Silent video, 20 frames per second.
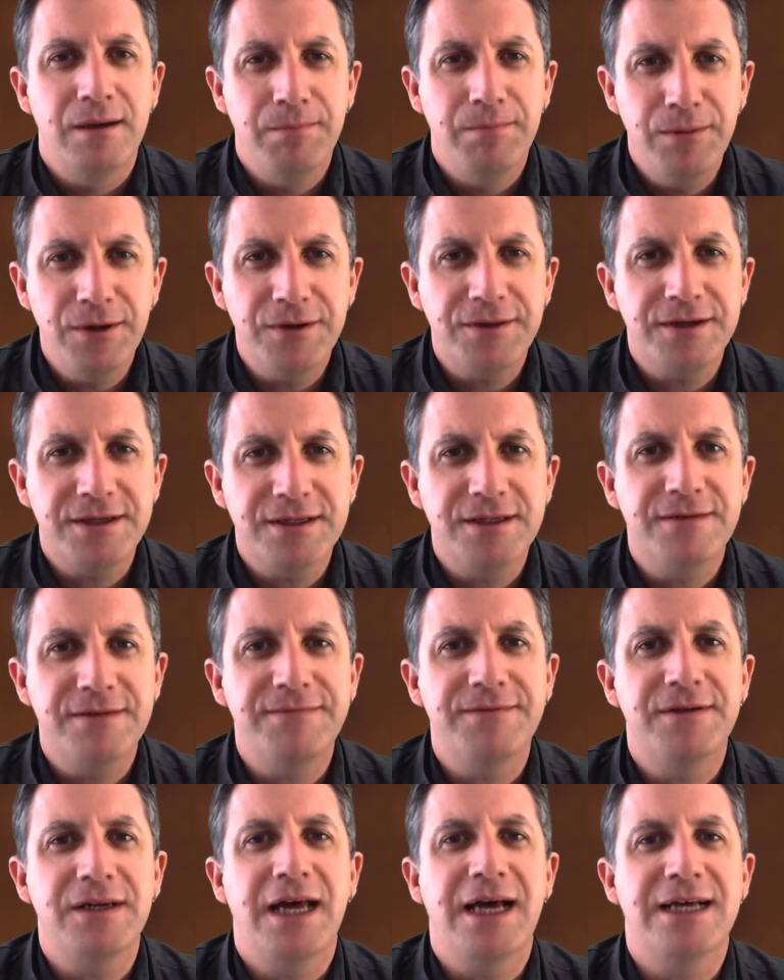Merthyr
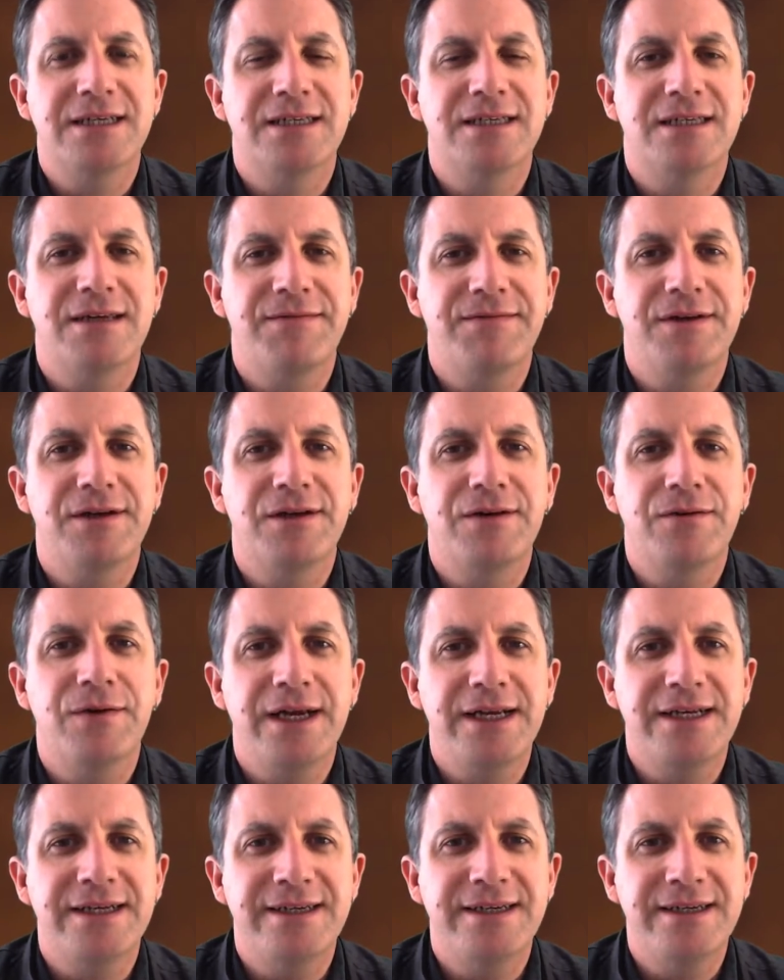Tydfil has suffered a
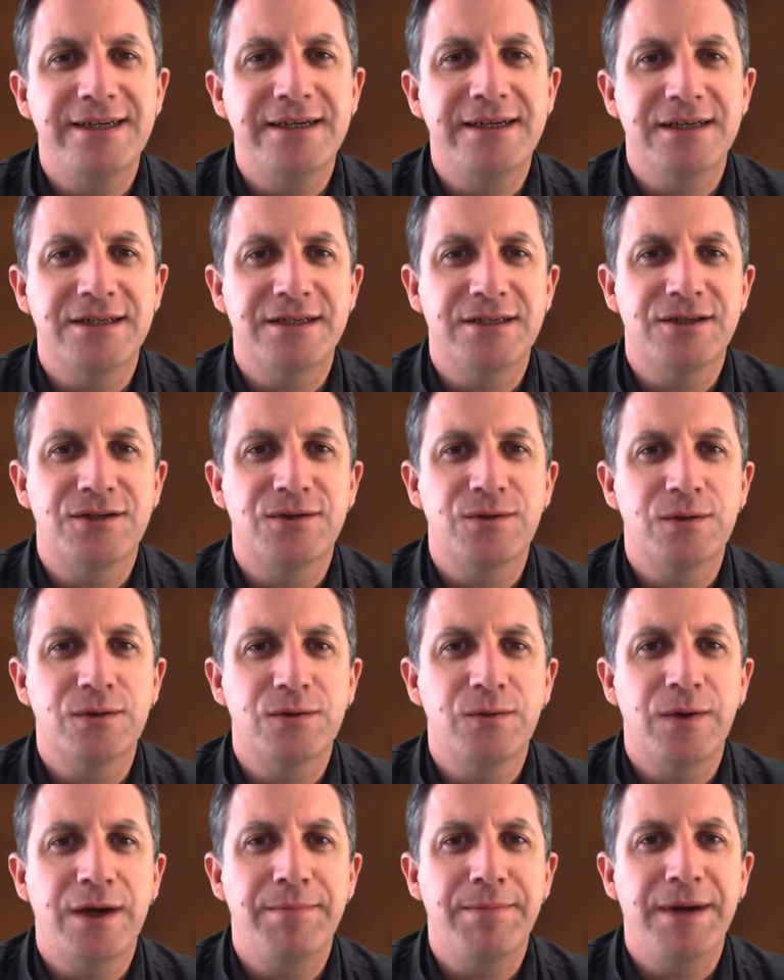great deal as it
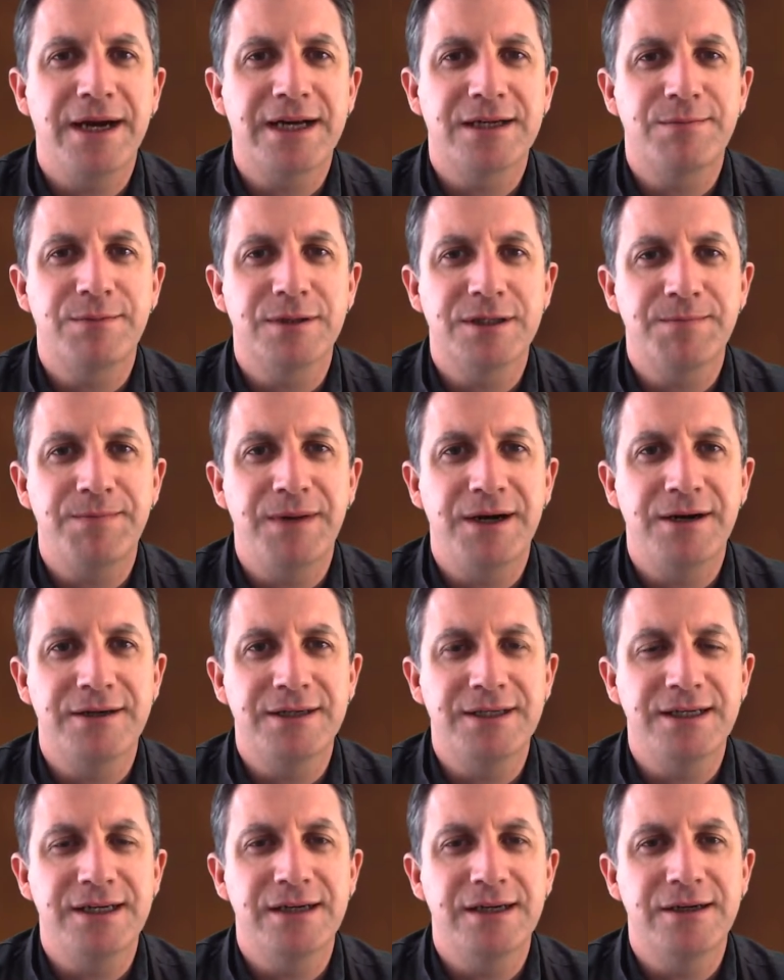sought a way back to
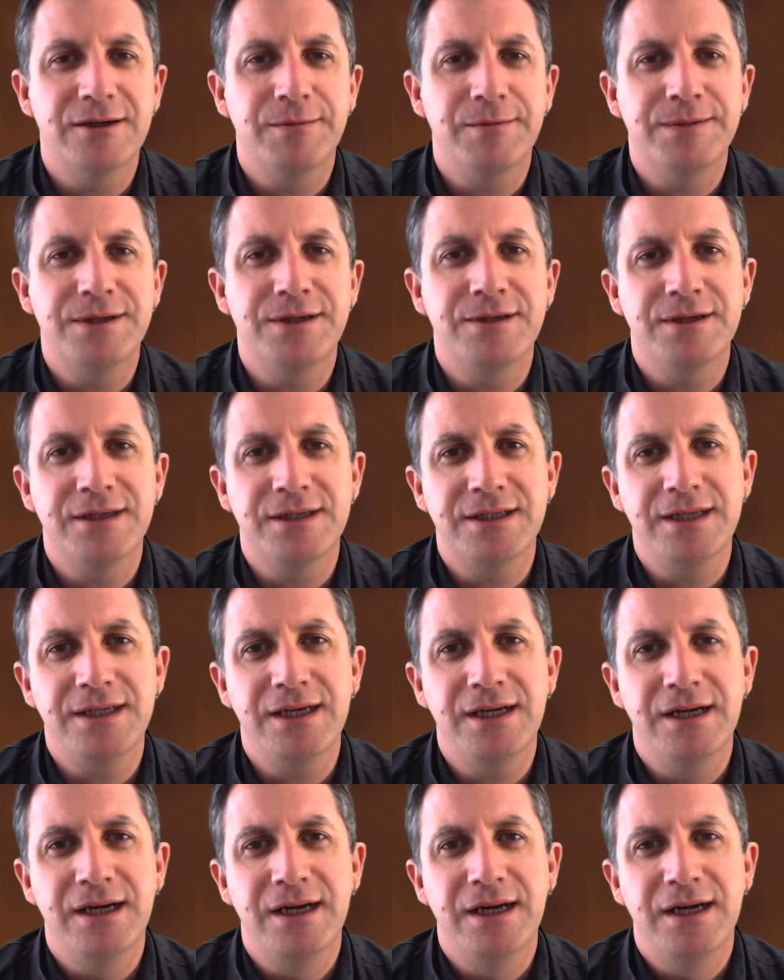prosperity and
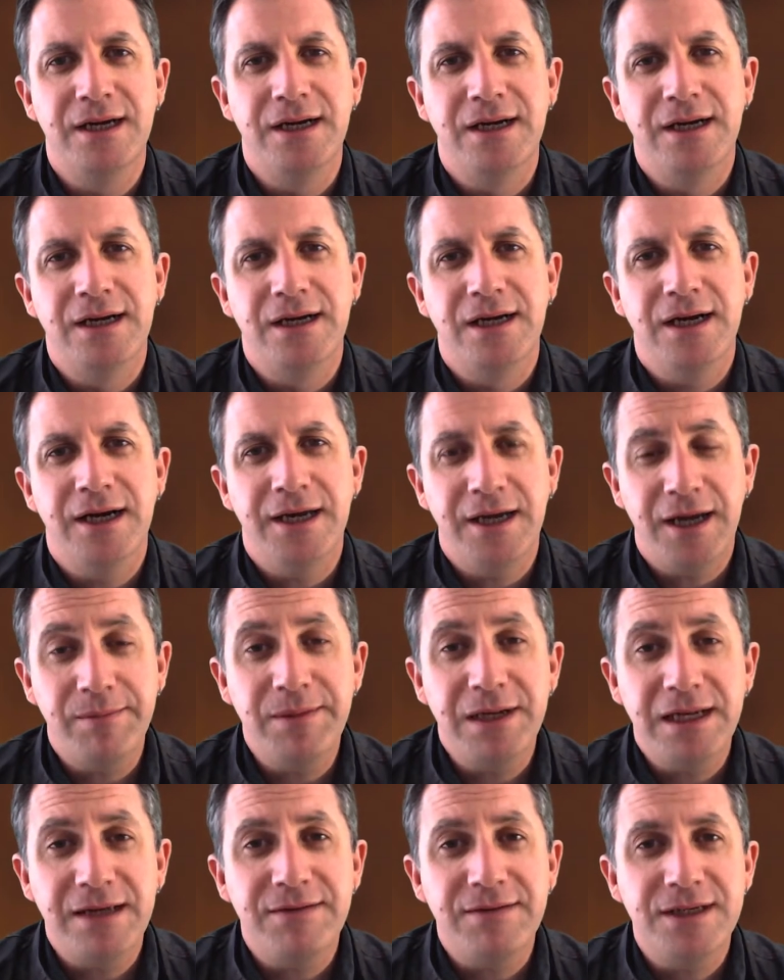opportunity, and
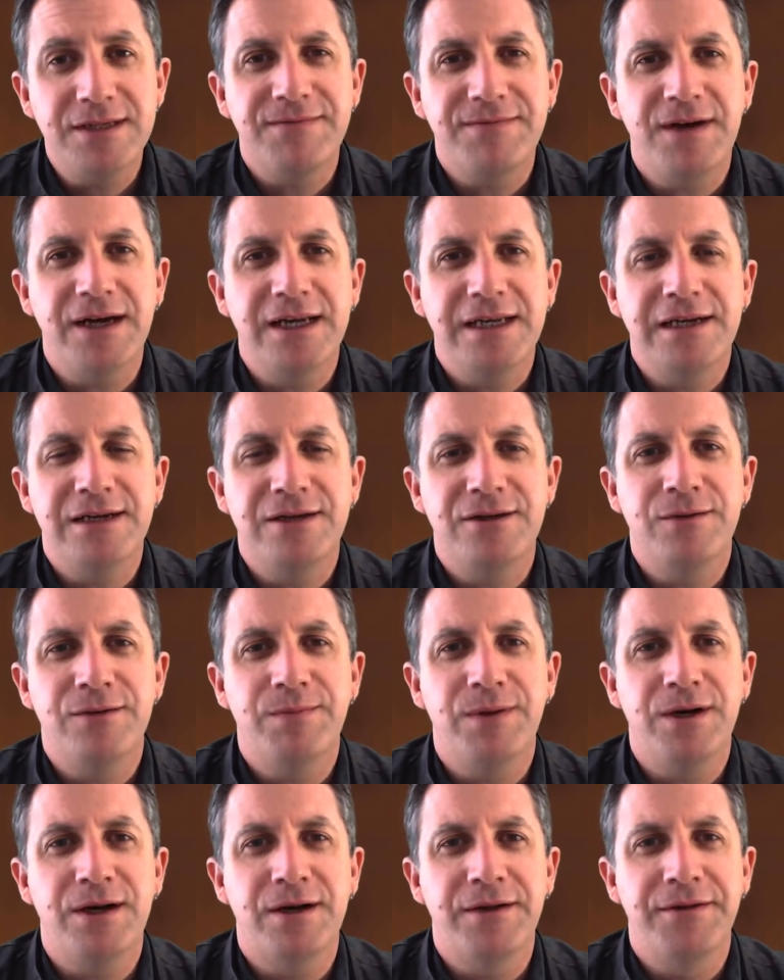I believe it is finding a
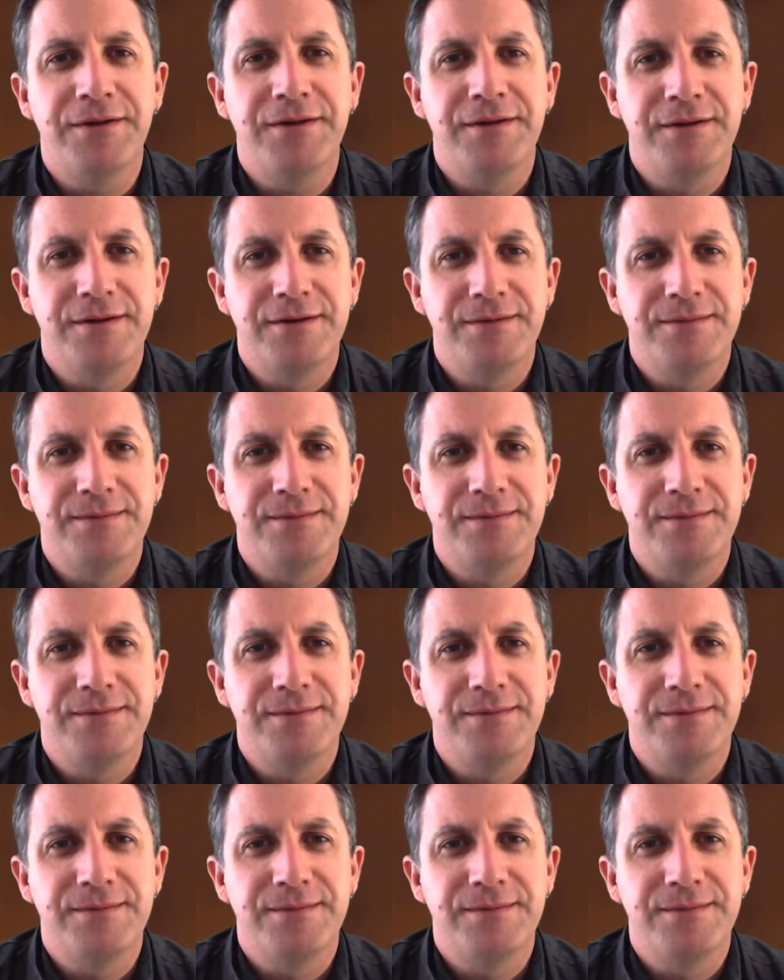new path.